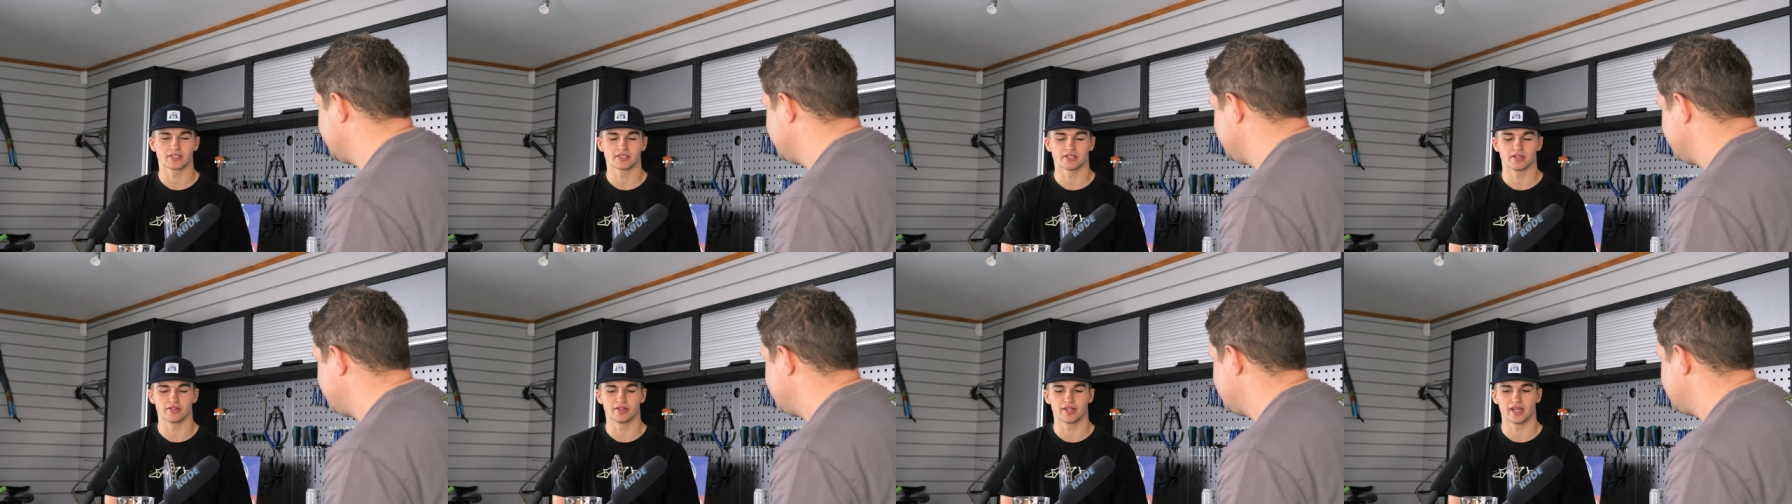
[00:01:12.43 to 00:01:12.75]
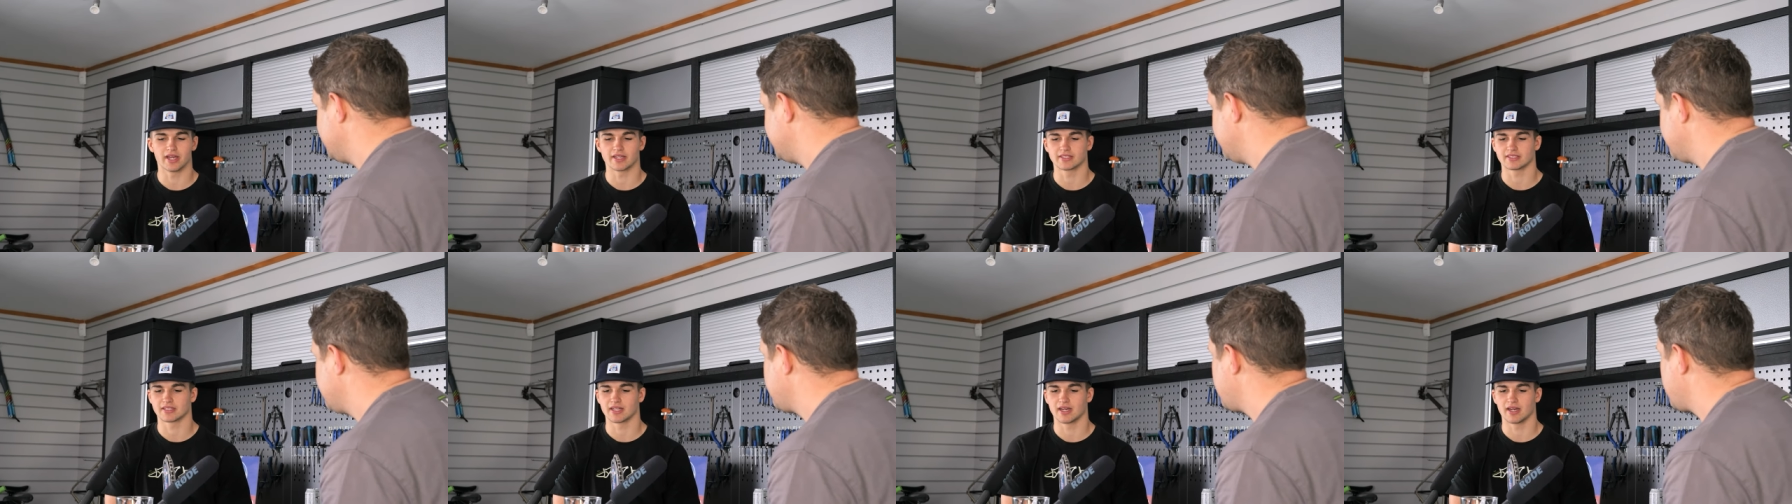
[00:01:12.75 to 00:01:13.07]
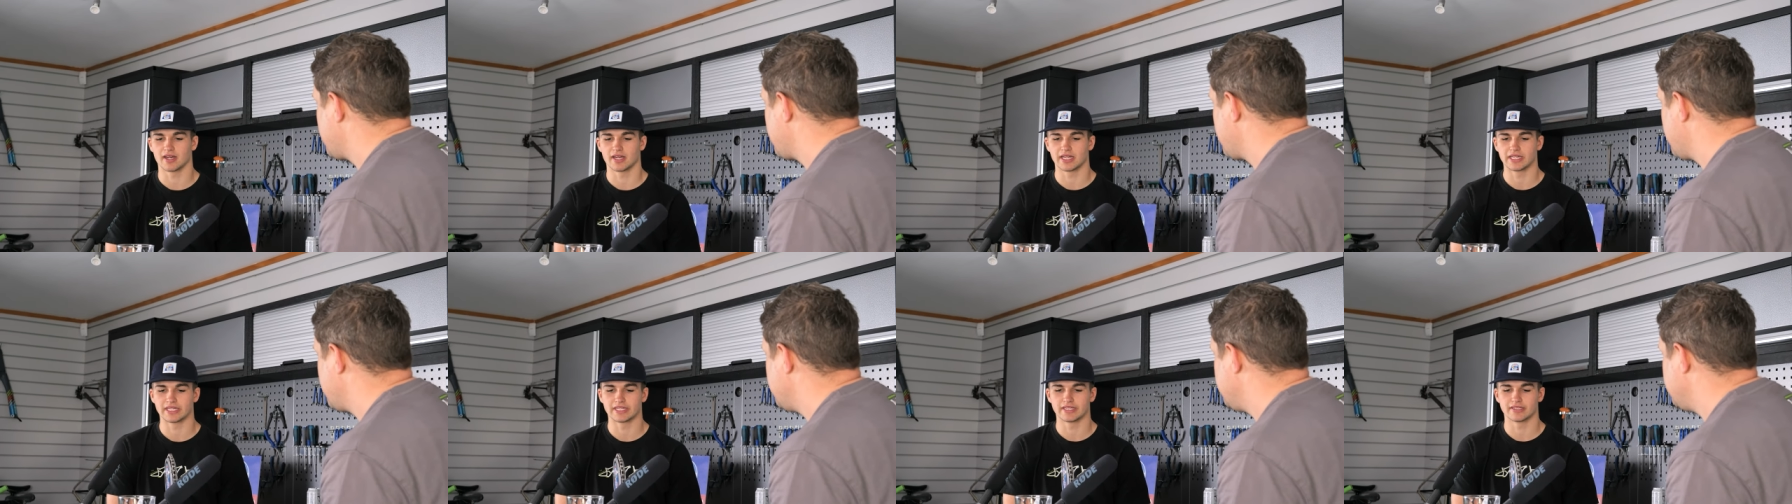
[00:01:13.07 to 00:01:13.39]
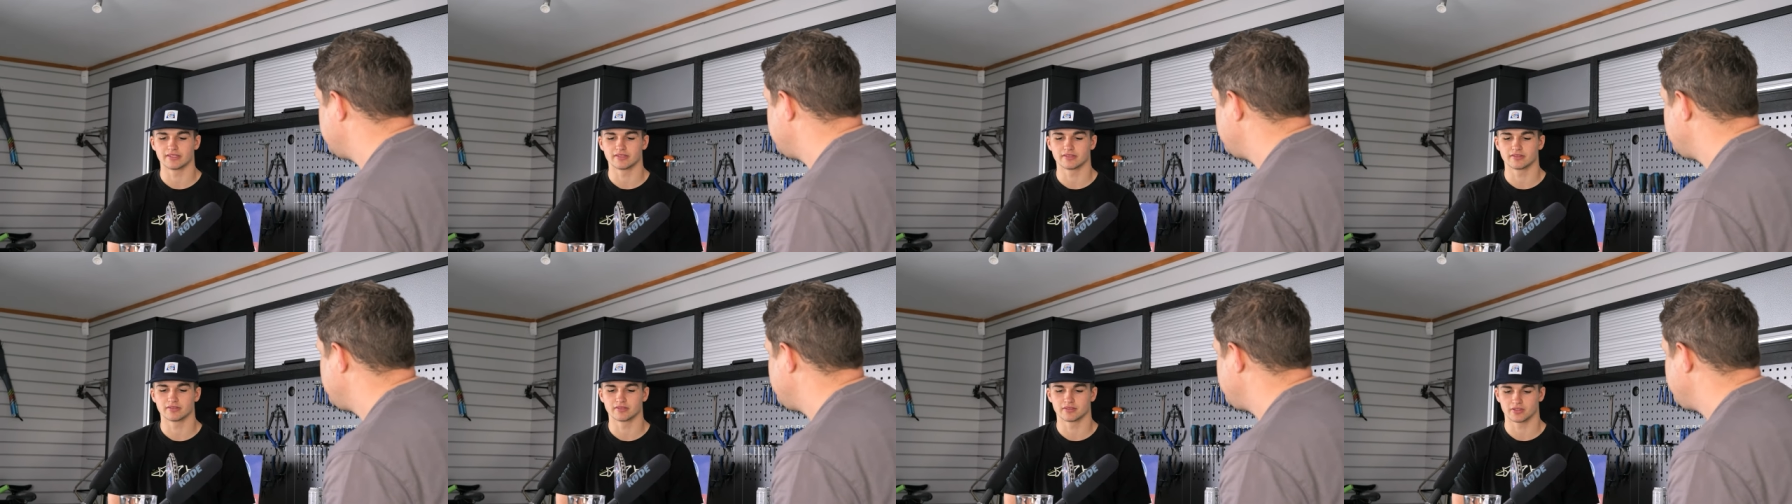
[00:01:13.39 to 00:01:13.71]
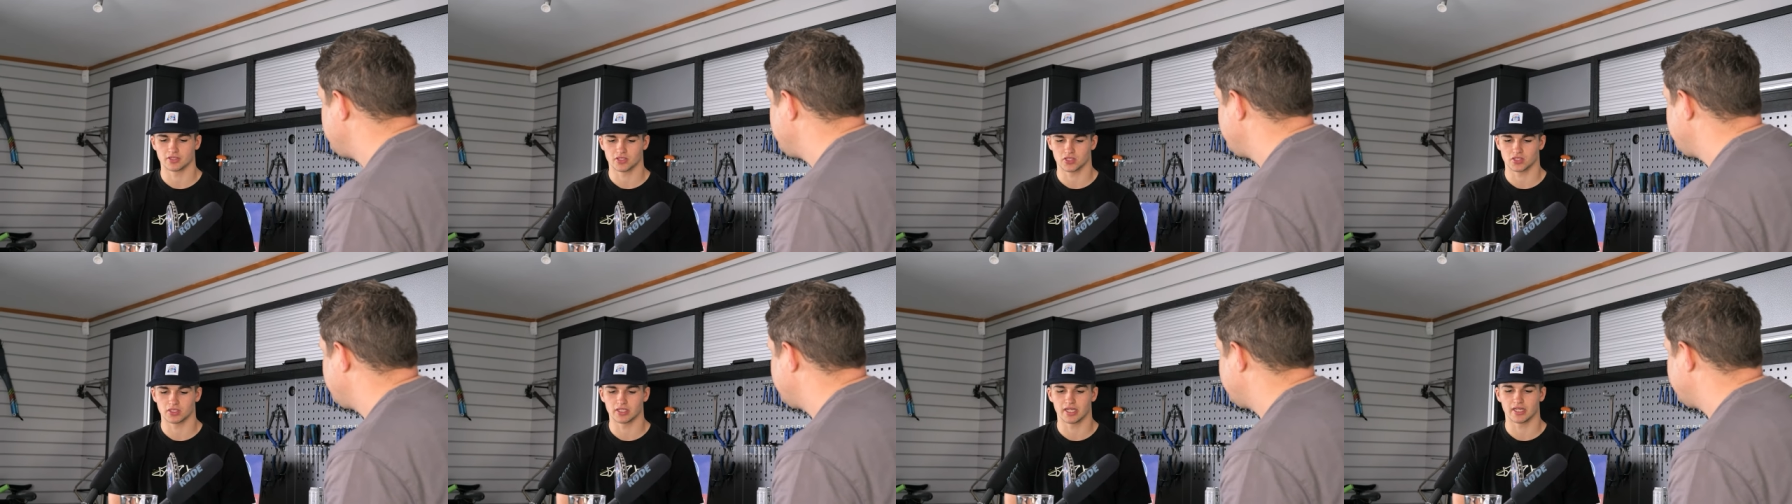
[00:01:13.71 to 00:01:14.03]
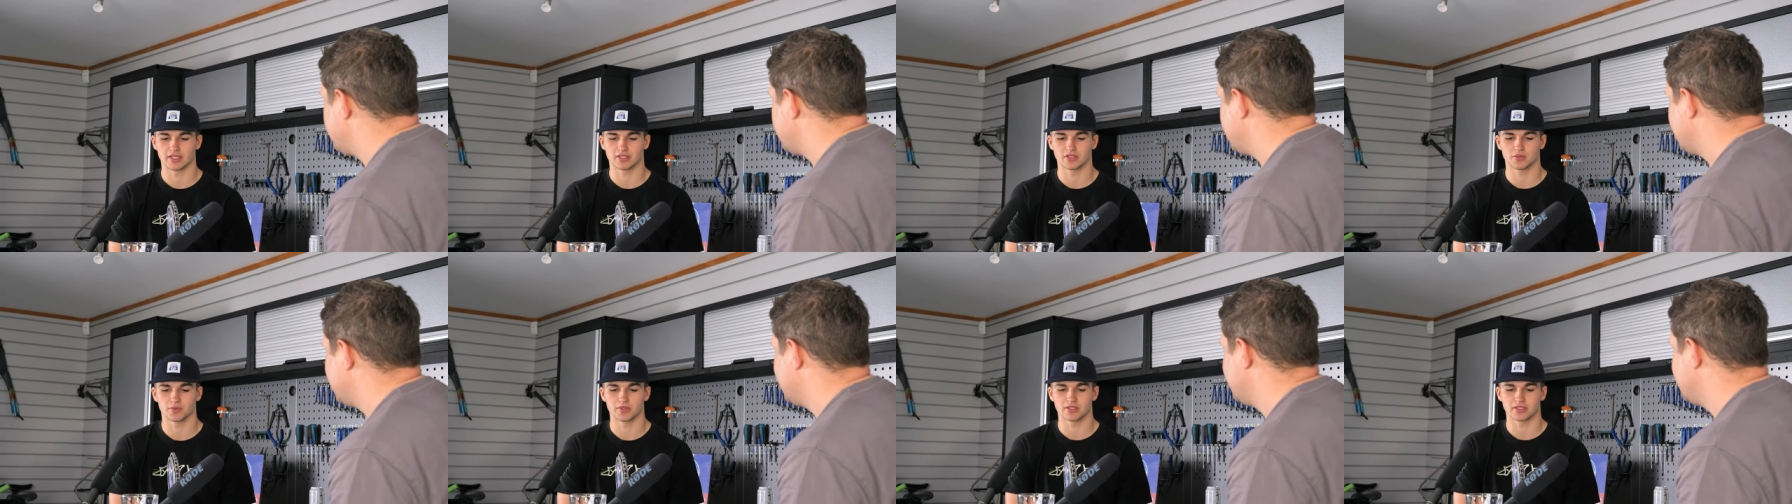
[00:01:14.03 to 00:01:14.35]
So started in
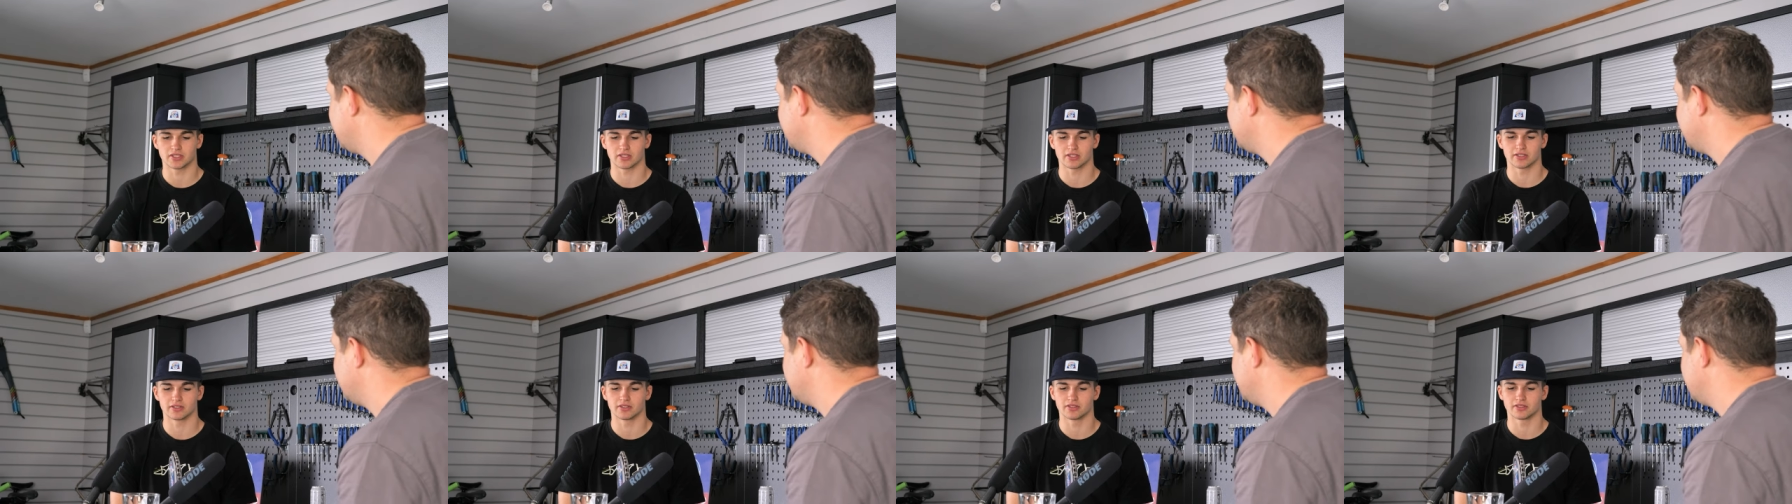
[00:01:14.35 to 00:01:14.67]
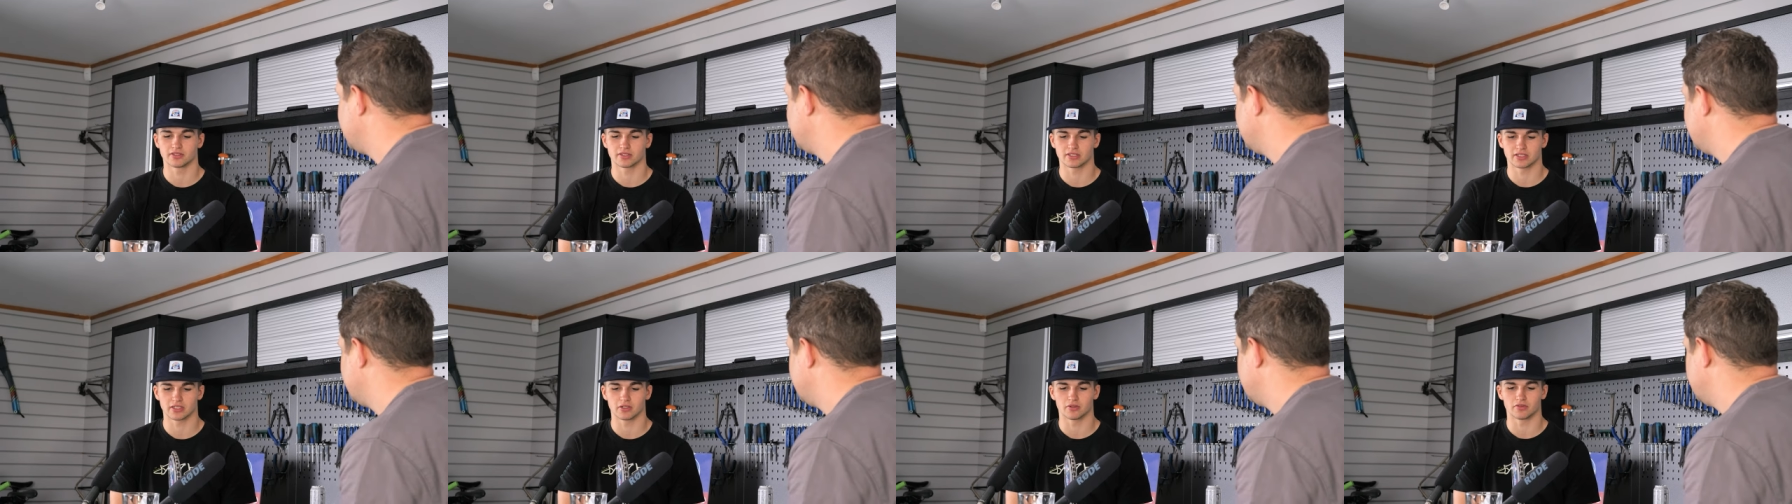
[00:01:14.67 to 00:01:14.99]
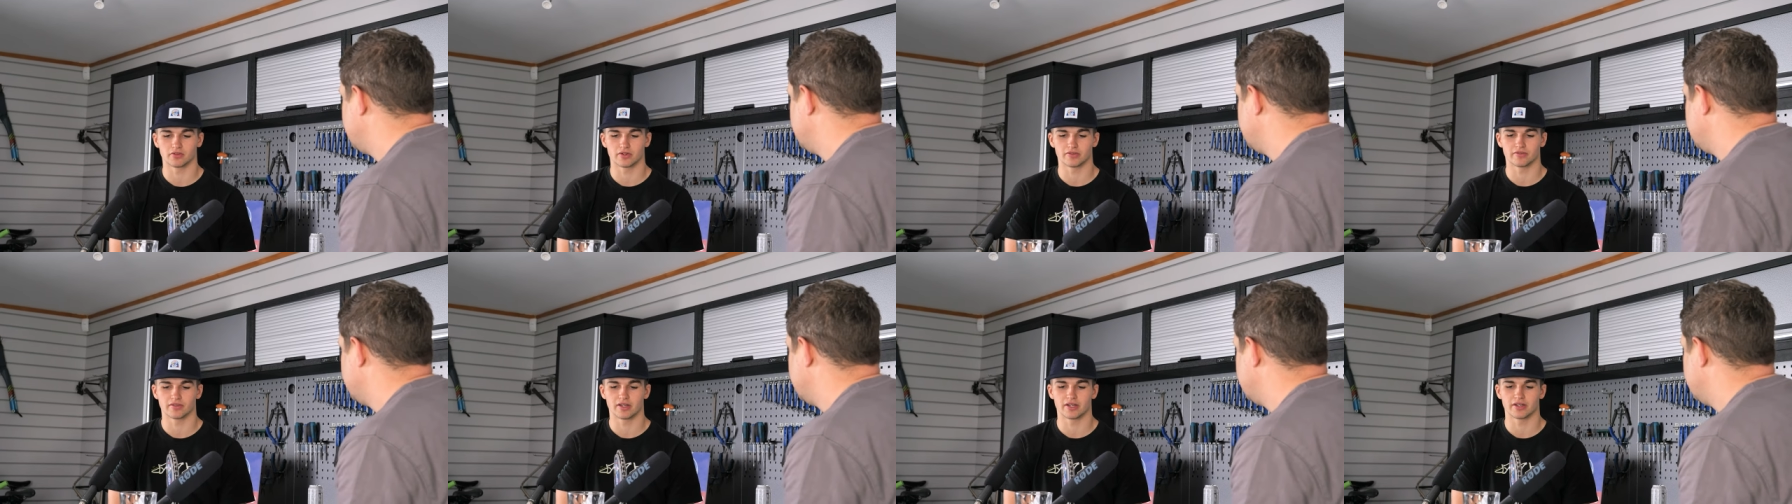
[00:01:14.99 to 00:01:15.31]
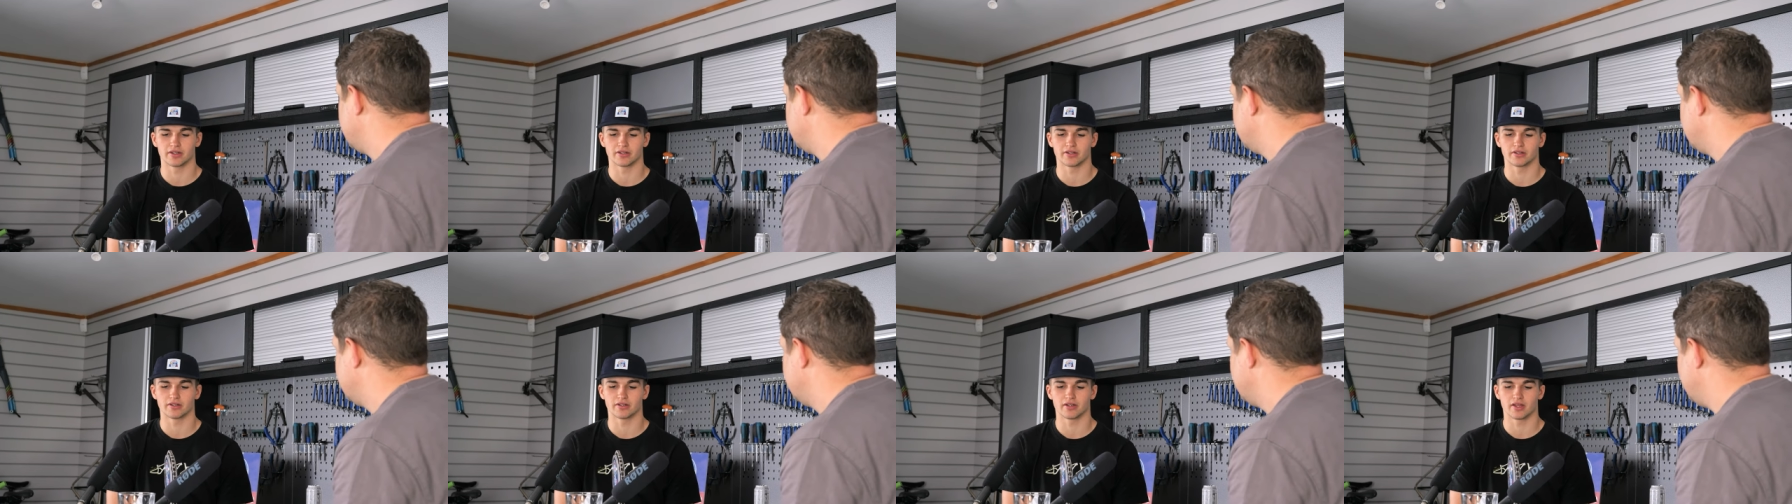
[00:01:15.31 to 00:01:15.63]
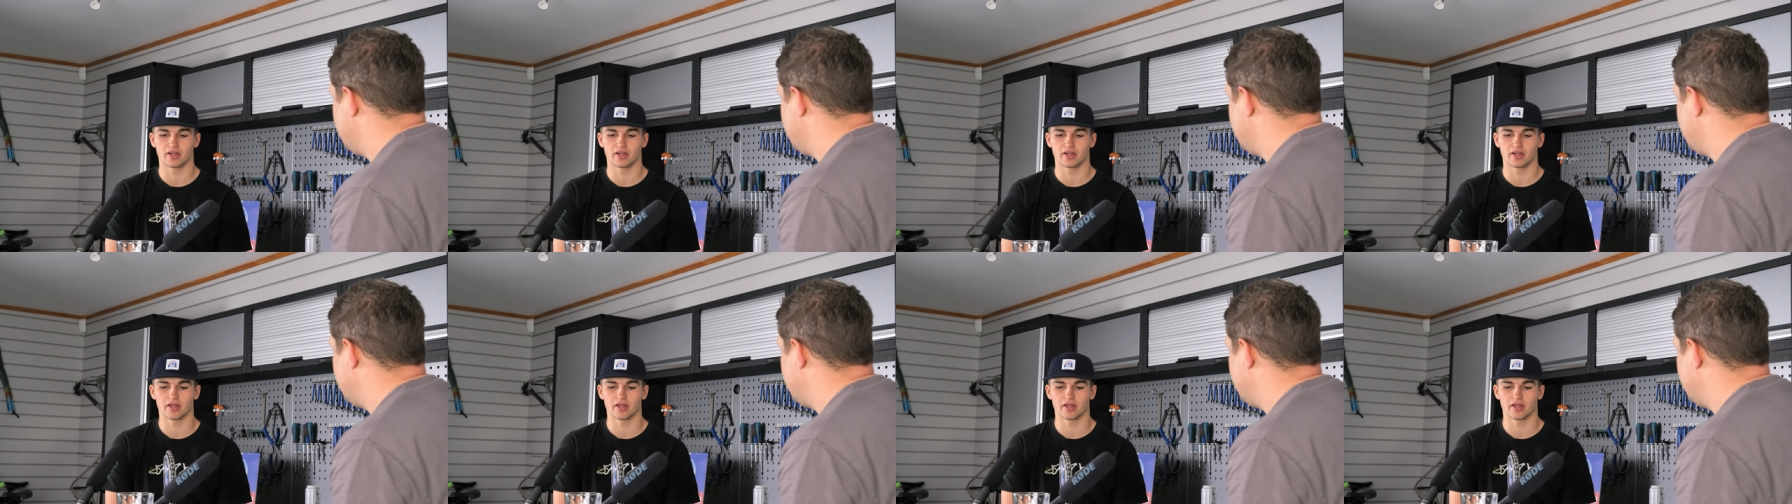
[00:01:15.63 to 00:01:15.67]
Switzerland, silver event.